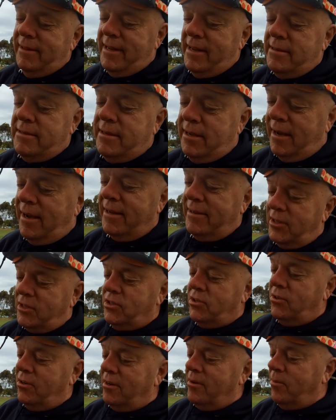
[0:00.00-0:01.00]
It is hard to
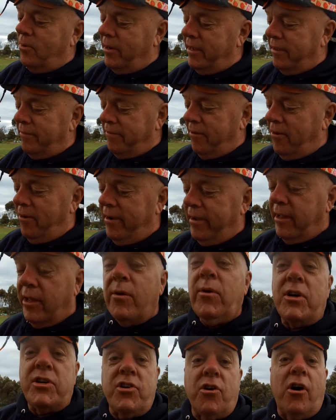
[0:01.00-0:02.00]
talk while you're flying. You've
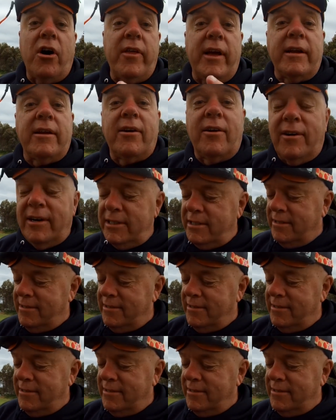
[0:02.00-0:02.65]
got to try that, guys.